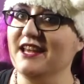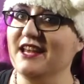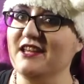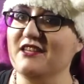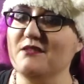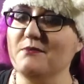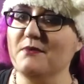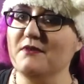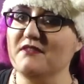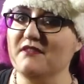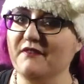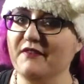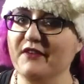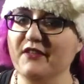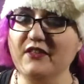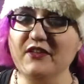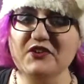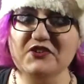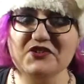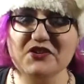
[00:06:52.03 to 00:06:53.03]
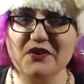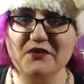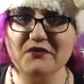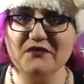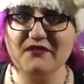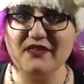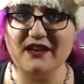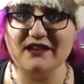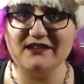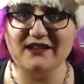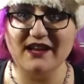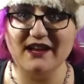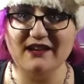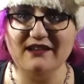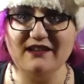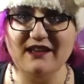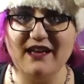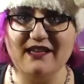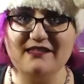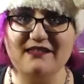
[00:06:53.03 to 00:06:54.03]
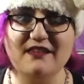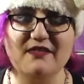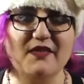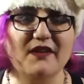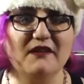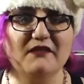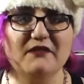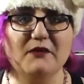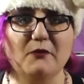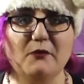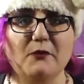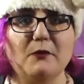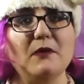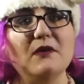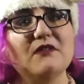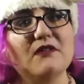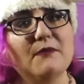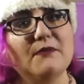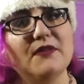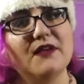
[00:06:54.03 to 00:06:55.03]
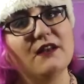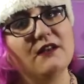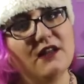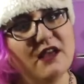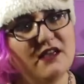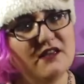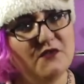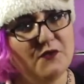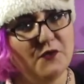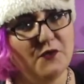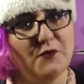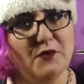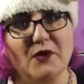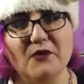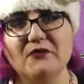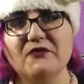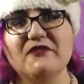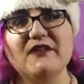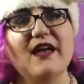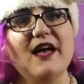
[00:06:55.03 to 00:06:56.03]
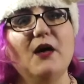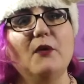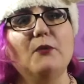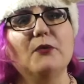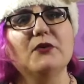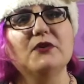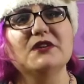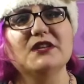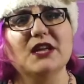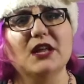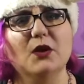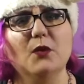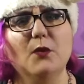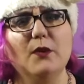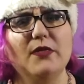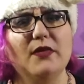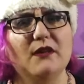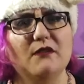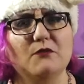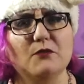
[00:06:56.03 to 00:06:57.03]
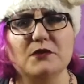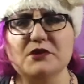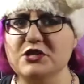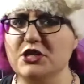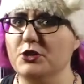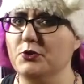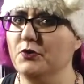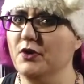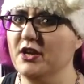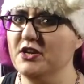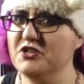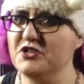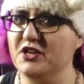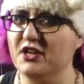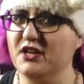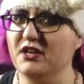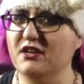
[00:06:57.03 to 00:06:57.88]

he specifically chose that date as he thinks it will be something nice for Rose to help her deal with his regeneration.